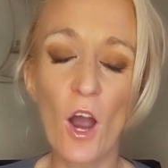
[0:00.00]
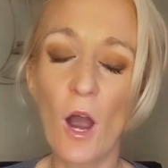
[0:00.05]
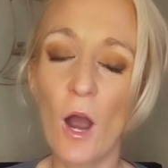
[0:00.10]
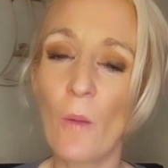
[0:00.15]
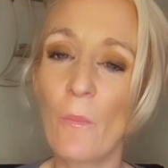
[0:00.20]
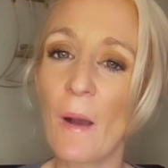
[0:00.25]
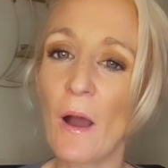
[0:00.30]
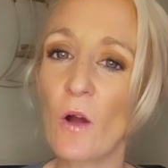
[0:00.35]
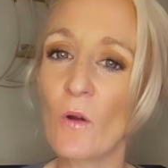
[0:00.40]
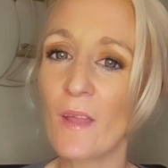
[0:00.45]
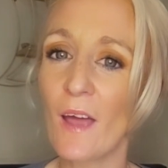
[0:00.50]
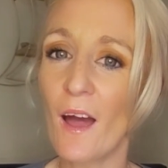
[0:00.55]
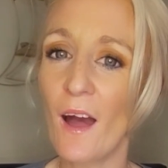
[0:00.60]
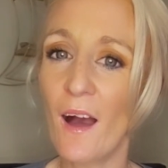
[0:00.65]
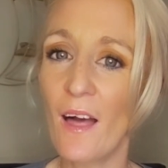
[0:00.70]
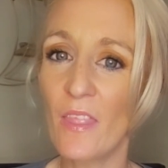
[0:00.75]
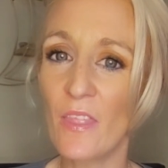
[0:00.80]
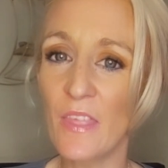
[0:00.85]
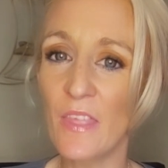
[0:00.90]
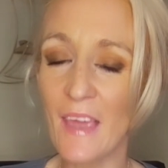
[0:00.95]
about
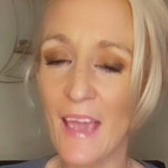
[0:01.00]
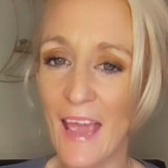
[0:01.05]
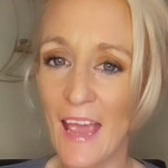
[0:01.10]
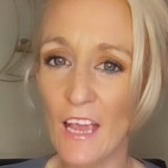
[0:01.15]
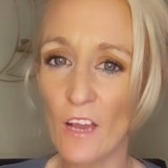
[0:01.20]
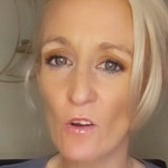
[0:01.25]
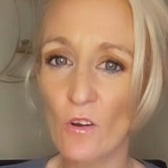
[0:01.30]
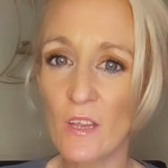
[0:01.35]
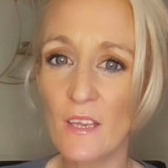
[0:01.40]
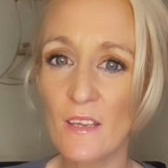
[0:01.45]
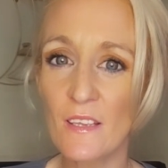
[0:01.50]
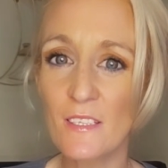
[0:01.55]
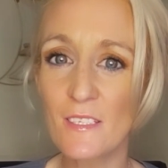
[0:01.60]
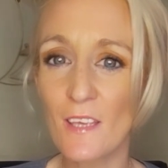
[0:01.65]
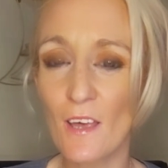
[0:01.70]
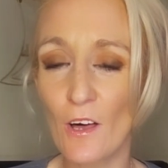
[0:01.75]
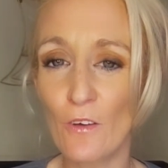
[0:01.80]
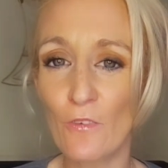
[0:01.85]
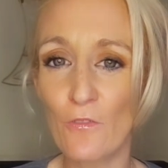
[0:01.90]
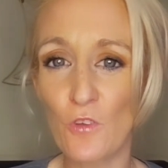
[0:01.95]
the areas
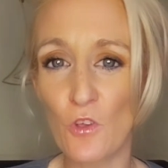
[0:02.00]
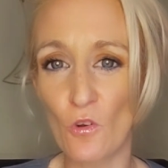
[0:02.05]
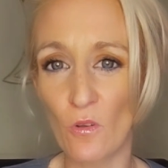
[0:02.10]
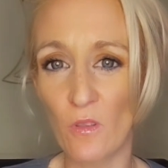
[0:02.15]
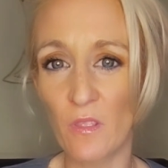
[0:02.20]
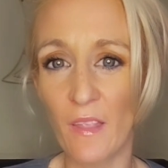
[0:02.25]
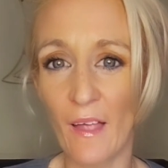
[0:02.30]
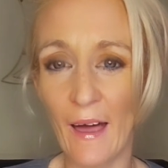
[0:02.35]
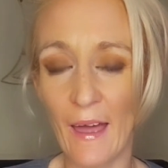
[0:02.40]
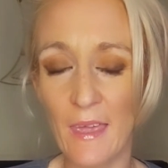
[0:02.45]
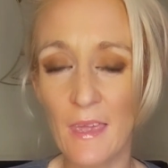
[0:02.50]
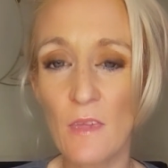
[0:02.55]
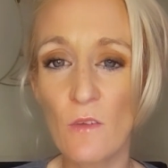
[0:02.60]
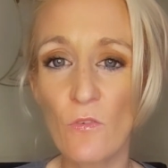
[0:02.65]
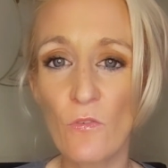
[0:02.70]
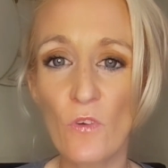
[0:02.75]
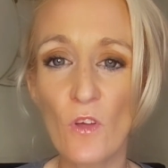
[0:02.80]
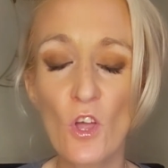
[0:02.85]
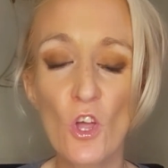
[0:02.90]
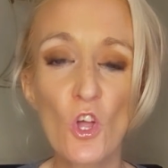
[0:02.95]
of your
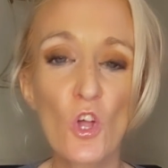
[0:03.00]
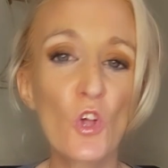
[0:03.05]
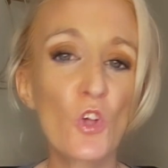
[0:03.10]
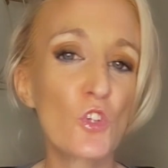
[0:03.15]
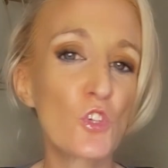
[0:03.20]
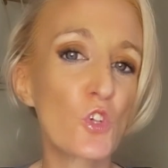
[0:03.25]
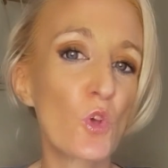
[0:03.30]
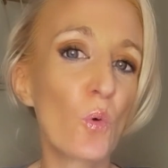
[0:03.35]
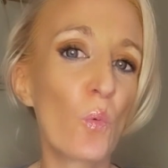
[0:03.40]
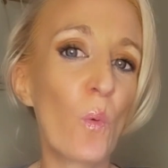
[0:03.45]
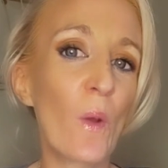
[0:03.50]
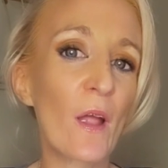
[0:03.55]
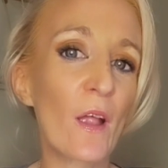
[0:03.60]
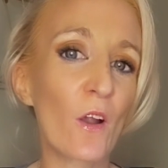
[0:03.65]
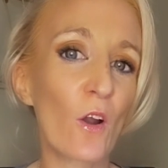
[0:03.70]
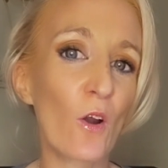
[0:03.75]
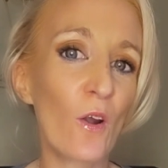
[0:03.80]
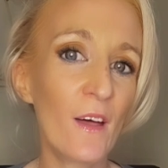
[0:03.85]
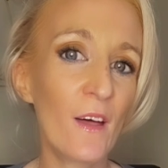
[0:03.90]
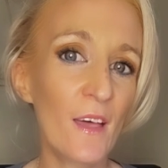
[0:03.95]
life to
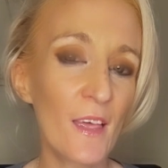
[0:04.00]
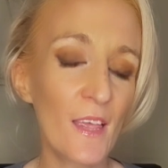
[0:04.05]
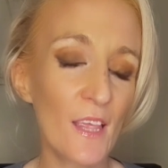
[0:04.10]
where